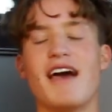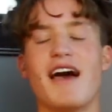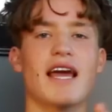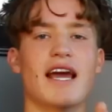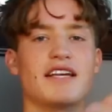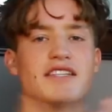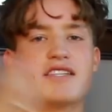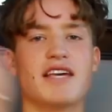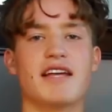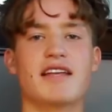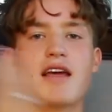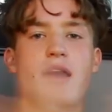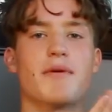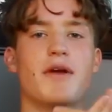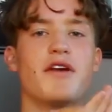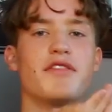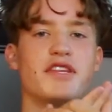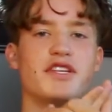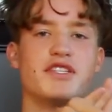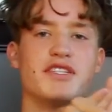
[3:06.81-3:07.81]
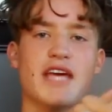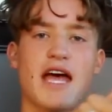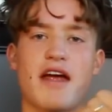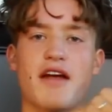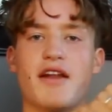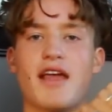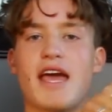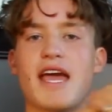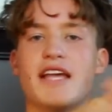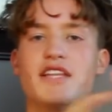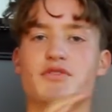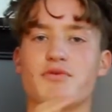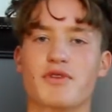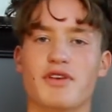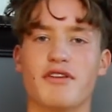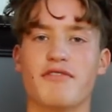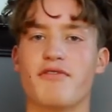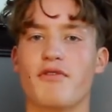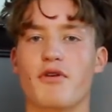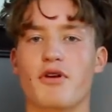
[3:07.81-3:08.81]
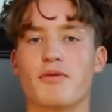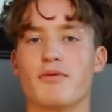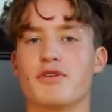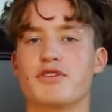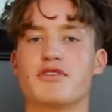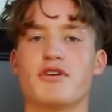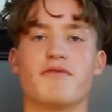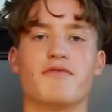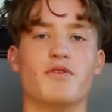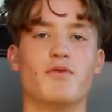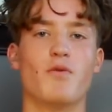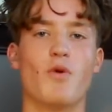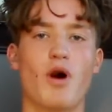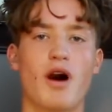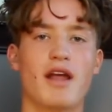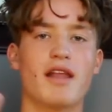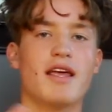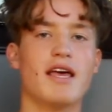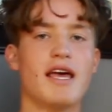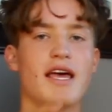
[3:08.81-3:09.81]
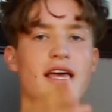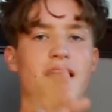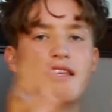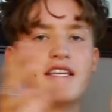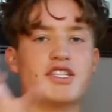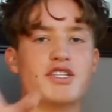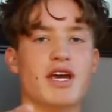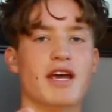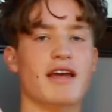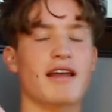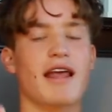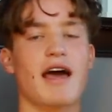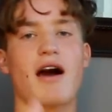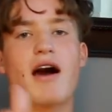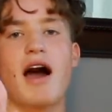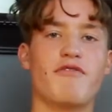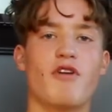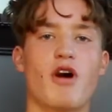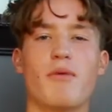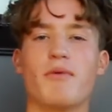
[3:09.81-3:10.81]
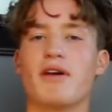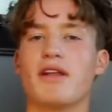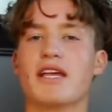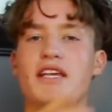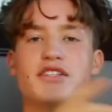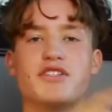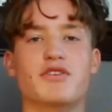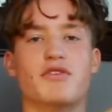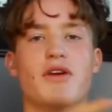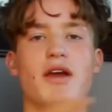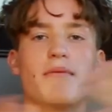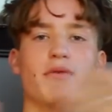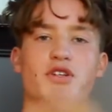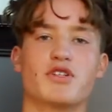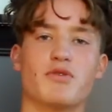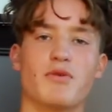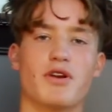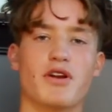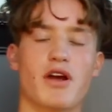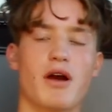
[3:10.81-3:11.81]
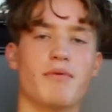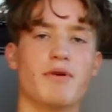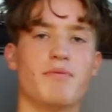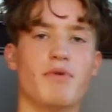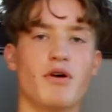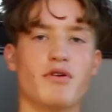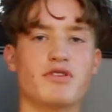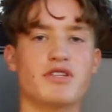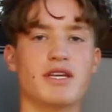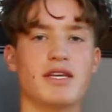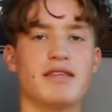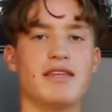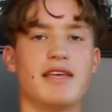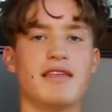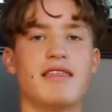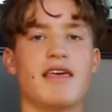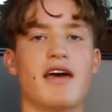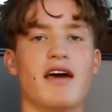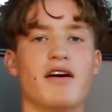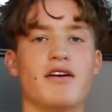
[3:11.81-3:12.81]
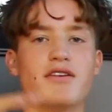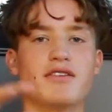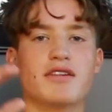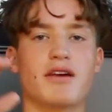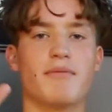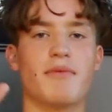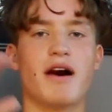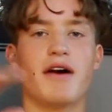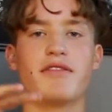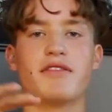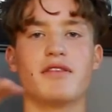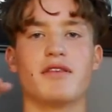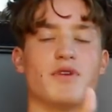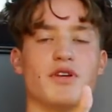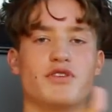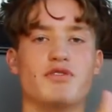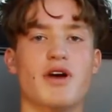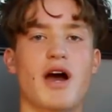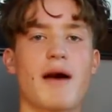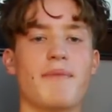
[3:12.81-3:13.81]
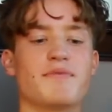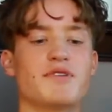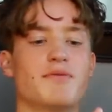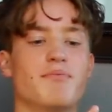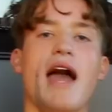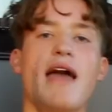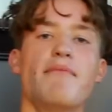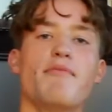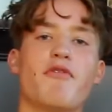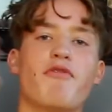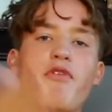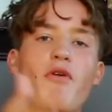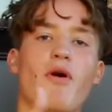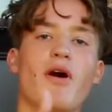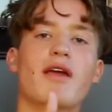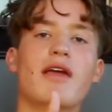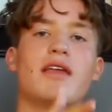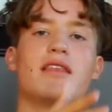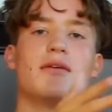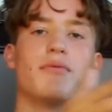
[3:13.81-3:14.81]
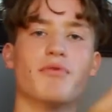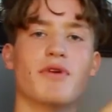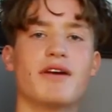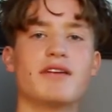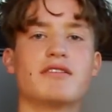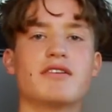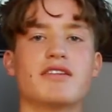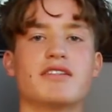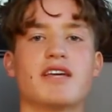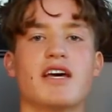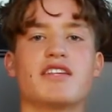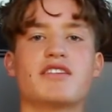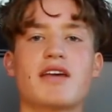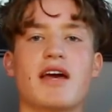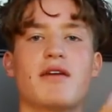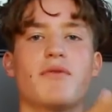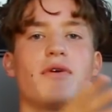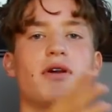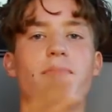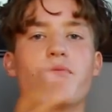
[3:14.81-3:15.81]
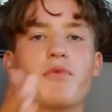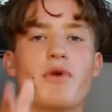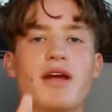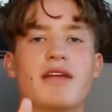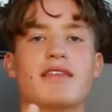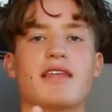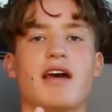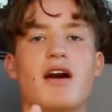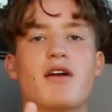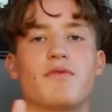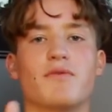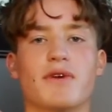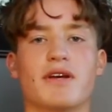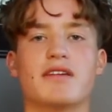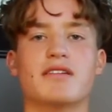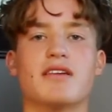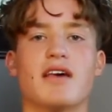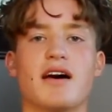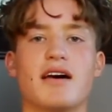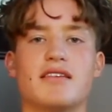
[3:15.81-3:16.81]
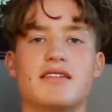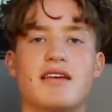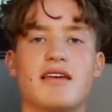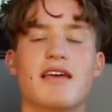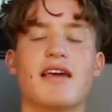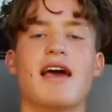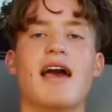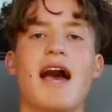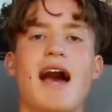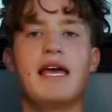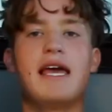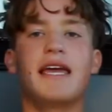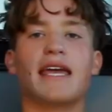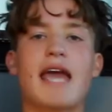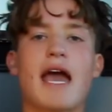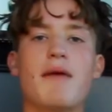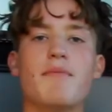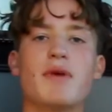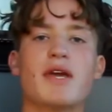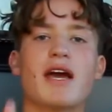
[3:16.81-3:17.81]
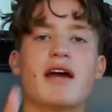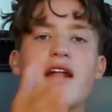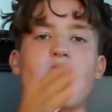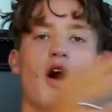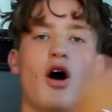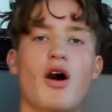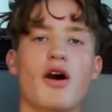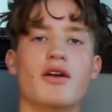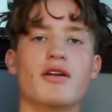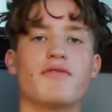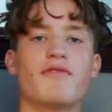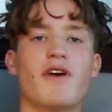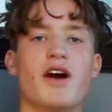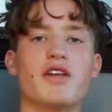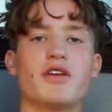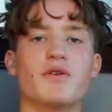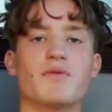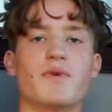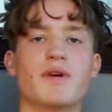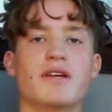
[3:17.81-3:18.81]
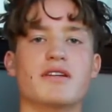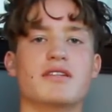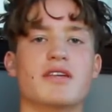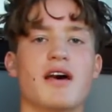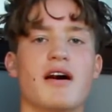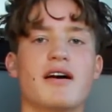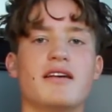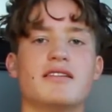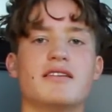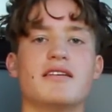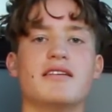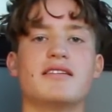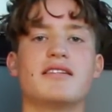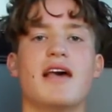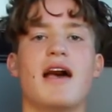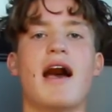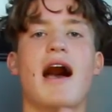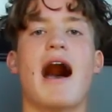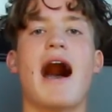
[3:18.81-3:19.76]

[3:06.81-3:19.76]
Like I said, coming out this Saturday, it's really affordable, so if you want to check it out, follow me on Instagram or Twitter. I'll be posting details about when it drops. And before I get into bracelets, I just kind of want to break down ring sizing. It can be kind of hard to find your ring sizes.